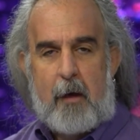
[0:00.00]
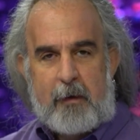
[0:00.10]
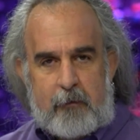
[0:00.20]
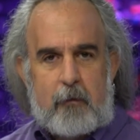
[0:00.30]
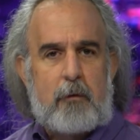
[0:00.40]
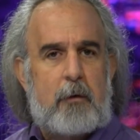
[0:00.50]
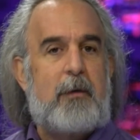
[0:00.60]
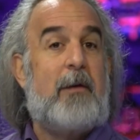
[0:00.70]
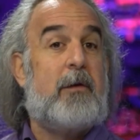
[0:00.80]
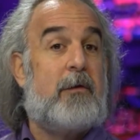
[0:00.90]
These
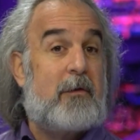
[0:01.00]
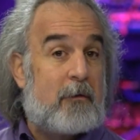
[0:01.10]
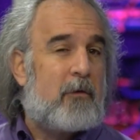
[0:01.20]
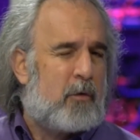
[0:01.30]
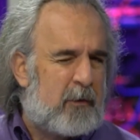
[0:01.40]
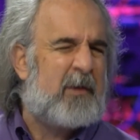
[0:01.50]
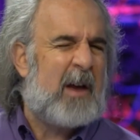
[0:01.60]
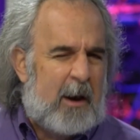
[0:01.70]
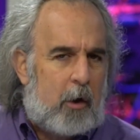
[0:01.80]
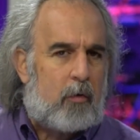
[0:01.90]
tools, as a tool
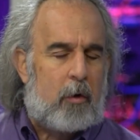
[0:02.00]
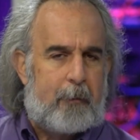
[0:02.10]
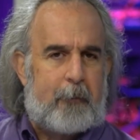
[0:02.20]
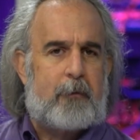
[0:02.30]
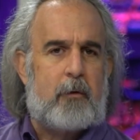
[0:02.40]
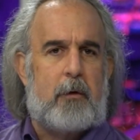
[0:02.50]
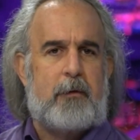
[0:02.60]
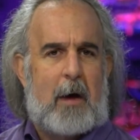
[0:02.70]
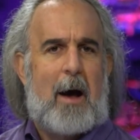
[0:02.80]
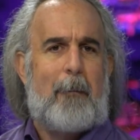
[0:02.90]
set, a group of
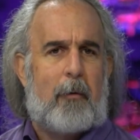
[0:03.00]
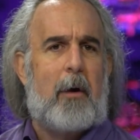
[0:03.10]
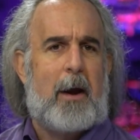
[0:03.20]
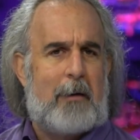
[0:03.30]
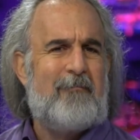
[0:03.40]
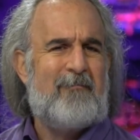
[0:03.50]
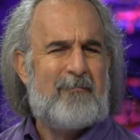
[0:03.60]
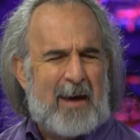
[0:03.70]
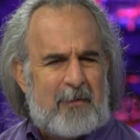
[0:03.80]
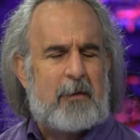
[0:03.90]
tools, operate
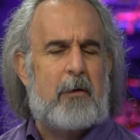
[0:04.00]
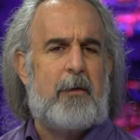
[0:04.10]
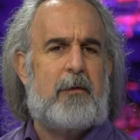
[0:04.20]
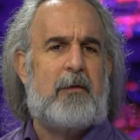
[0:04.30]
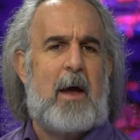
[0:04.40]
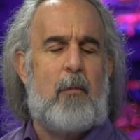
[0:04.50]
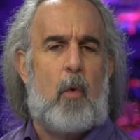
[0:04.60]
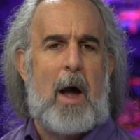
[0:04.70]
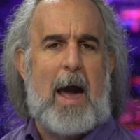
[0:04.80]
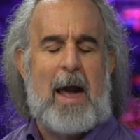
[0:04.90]
basically the same
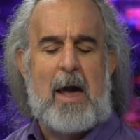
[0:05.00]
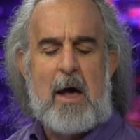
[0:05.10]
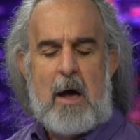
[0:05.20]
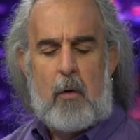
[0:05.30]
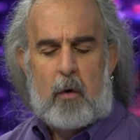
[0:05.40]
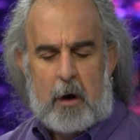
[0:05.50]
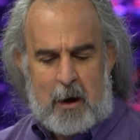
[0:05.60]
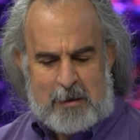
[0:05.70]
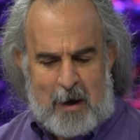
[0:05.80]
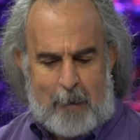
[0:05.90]
way. What
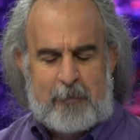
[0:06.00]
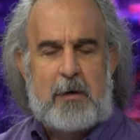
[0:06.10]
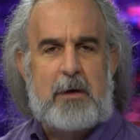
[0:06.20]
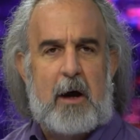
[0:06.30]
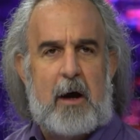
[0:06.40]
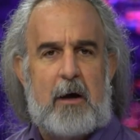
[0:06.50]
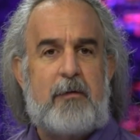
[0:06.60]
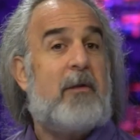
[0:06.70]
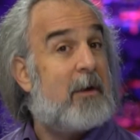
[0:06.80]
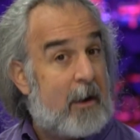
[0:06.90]
Autopsy
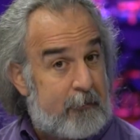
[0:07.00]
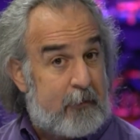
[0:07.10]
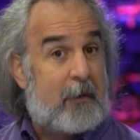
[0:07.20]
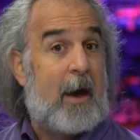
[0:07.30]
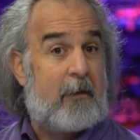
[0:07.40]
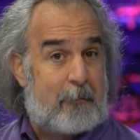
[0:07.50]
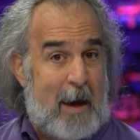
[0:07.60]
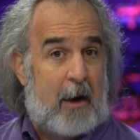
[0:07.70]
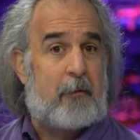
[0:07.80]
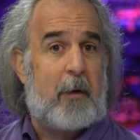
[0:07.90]
does is it gives us case
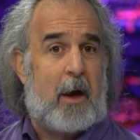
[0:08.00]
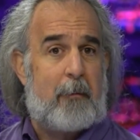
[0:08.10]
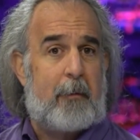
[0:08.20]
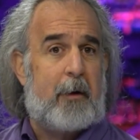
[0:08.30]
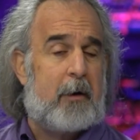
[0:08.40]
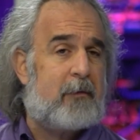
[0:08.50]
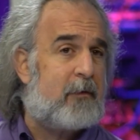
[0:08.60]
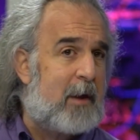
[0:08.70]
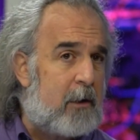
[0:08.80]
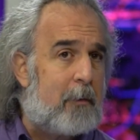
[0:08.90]
management capabilities,
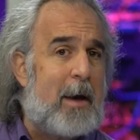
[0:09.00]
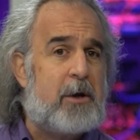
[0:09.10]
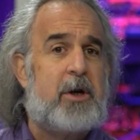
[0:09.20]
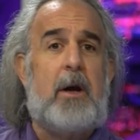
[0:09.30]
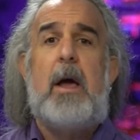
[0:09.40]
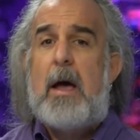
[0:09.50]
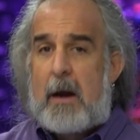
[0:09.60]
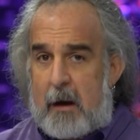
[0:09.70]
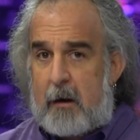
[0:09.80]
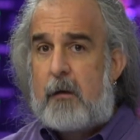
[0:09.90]
as Daniel mentioned.
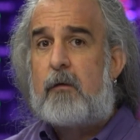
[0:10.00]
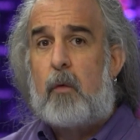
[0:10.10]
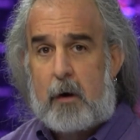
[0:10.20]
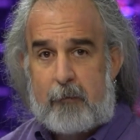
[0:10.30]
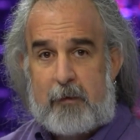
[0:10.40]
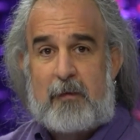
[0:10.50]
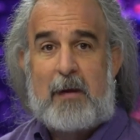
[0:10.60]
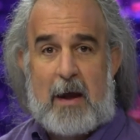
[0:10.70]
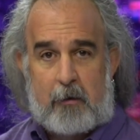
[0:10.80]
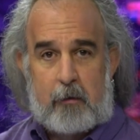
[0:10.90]
It is one of the
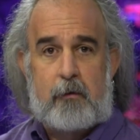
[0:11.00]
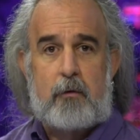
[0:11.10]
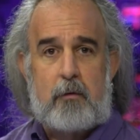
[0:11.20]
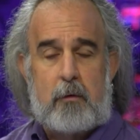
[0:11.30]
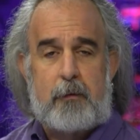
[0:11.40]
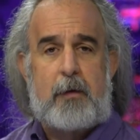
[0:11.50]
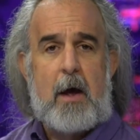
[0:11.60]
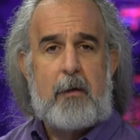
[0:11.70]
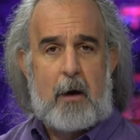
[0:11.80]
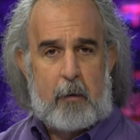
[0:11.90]
standard tools
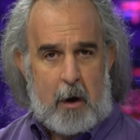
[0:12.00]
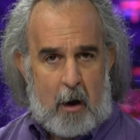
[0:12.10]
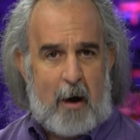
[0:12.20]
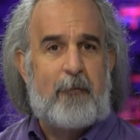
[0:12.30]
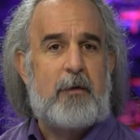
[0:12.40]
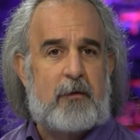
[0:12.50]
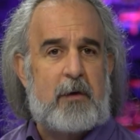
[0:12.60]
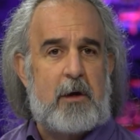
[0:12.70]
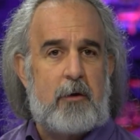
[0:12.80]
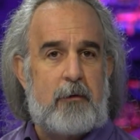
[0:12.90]
that we often
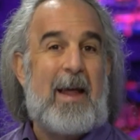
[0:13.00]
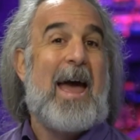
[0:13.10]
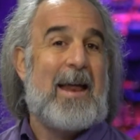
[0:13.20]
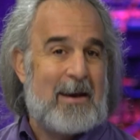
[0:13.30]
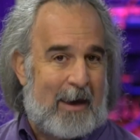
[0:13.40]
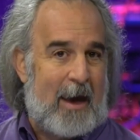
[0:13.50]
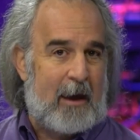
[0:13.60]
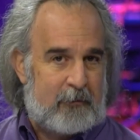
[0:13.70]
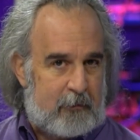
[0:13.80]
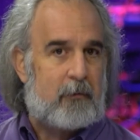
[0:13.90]
see used.
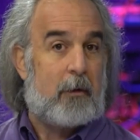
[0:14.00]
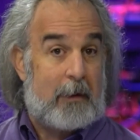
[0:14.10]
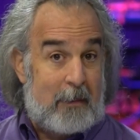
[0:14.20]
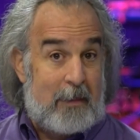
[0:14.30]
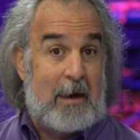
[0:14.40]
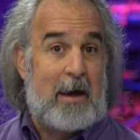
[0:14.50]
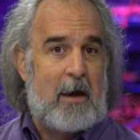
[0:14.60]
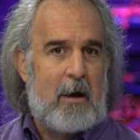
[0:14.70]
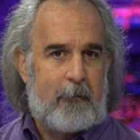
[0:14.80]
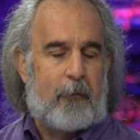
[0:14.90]
NCASE is really
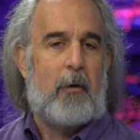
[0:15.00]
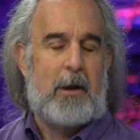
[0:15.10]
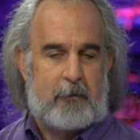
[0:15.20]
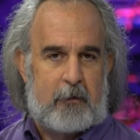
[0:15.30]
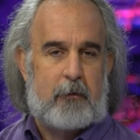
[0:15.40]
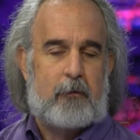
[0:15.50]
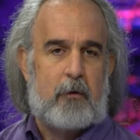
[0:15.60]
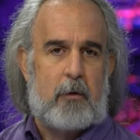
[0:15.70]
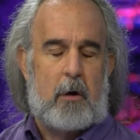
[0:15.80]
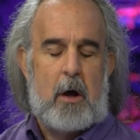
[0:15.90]
the forensics
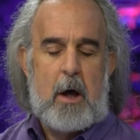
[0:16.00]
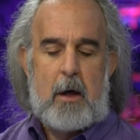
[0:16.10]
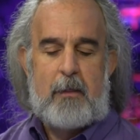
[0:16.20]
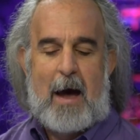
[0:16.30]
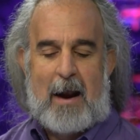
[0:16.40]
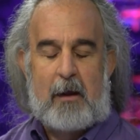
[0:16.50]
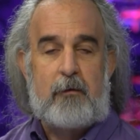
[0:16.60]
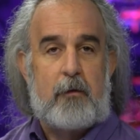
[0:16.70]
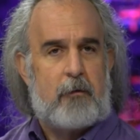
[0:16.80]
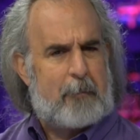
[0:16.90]
tool that
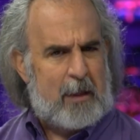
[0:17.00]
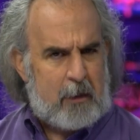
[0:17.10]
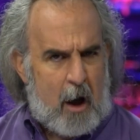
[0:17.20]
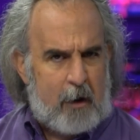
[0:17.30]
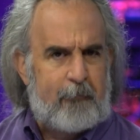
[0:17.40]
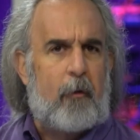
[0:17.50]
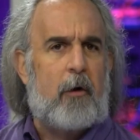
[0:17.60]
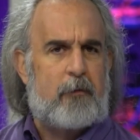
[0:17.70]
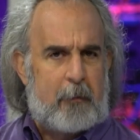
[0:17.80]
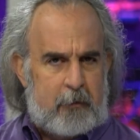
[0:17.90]
is used by law
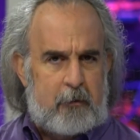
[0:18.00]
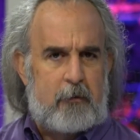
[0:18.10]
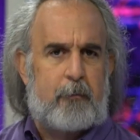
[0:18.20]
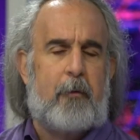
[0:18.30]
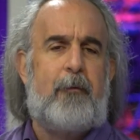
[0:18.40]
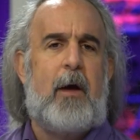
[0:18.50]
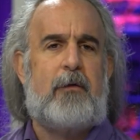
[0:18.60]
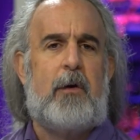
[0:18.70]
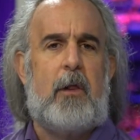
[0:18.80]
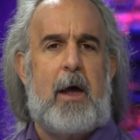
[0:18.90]
enforcement, is used
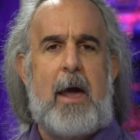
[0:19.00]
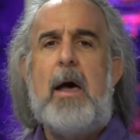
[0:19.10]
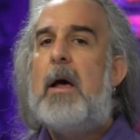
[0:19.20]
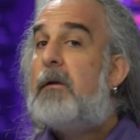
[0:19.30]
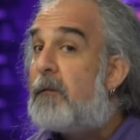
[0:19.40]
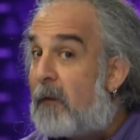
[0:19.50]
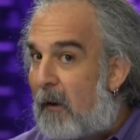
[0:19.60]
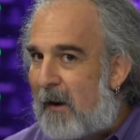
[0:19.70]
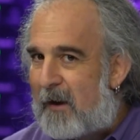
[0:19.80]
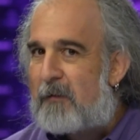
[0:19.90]
professionally. It's
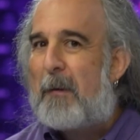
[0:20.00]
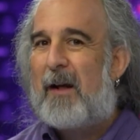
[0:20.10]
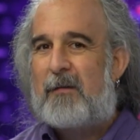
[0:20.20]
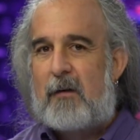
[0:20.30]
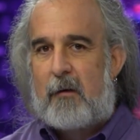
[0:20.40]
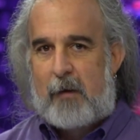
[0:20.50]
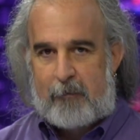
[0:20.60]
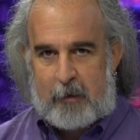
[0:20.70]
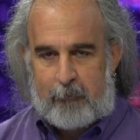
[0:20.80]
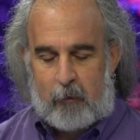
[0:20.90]
very expensive. You
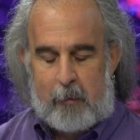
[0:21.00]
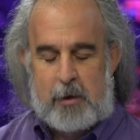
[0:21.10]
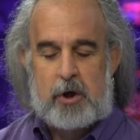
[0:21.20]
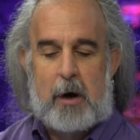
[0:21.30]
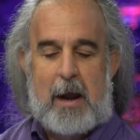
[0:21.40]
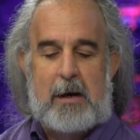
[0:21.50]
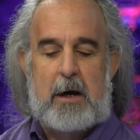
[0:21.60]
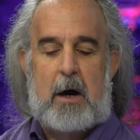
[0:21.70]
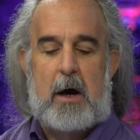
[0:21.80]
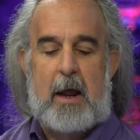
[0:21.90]
have to get formally
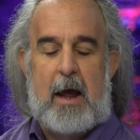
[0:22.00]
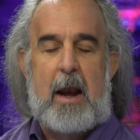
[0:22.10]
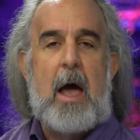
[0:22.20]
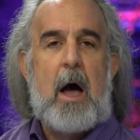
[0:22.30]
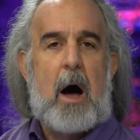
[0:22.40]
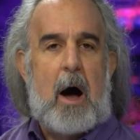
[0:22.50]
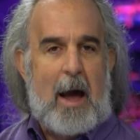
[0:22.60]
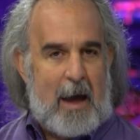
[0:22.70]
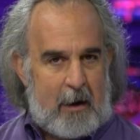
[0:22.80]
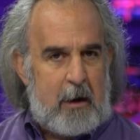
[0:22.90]
trained on it.
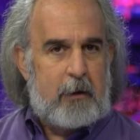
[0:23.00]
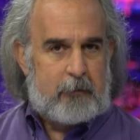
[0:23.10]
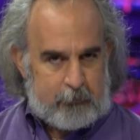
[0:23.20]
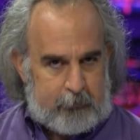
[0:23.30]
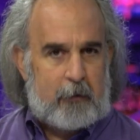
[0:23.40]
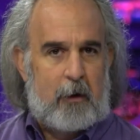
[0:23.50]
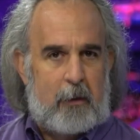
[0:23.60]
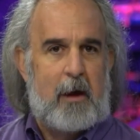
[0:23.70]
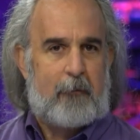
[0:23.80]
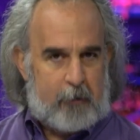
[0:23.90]
And so
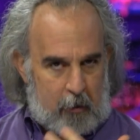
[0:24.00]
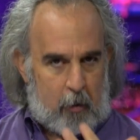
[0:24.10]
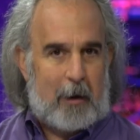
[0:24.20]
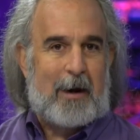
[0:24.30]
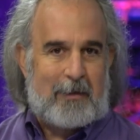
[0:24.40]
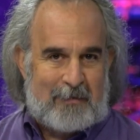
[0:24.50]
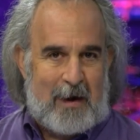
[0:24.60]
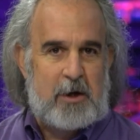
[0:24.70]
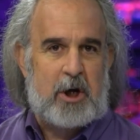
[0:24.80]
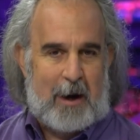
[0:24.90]
certainly if your
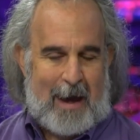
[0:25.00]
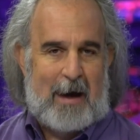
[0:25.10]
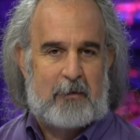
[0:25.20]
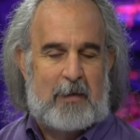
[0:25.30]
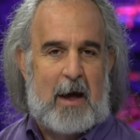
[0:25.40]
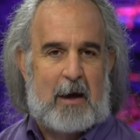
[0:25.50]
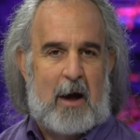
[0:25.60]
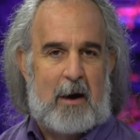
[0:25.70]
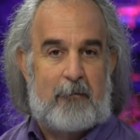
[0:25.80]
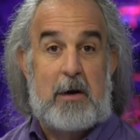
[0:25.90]
organization has that
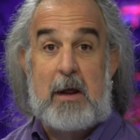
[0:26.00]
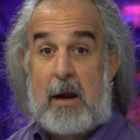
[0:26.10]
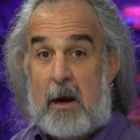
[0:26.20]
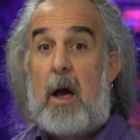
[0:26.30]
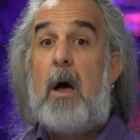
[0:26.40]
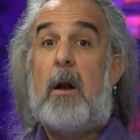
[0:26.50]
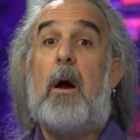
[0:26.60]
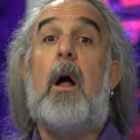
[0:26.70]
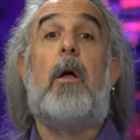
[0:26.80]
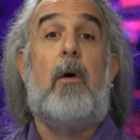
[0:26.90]
kind of a need on
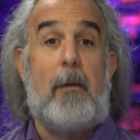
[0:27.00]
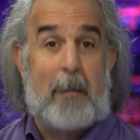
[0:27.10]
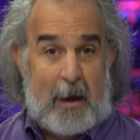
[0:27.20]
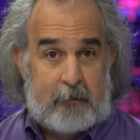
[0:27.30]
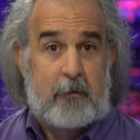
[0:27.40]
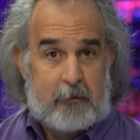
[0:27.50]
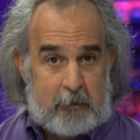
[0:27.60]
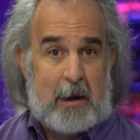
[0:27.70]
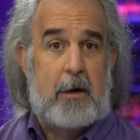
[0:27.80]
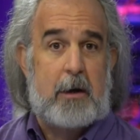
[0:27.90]
an ongoing basis, you
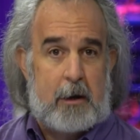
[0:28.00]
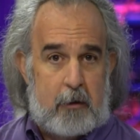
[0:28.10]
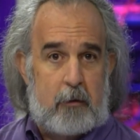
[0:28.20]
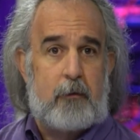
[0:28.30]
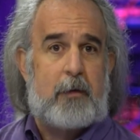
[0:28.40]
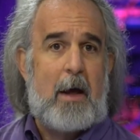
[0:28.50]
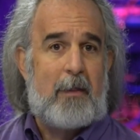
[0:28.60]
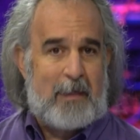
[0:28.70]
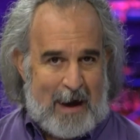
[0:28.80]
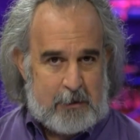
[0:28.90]
tend to use
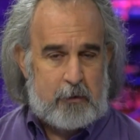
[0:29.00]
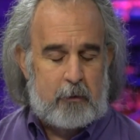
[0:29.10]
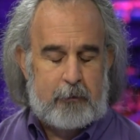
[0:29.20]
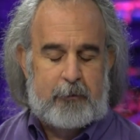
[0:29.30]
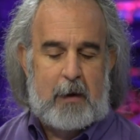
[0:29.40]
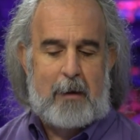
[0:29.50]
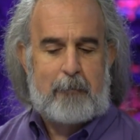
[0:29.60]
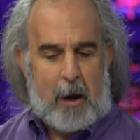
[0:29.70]
that tool set.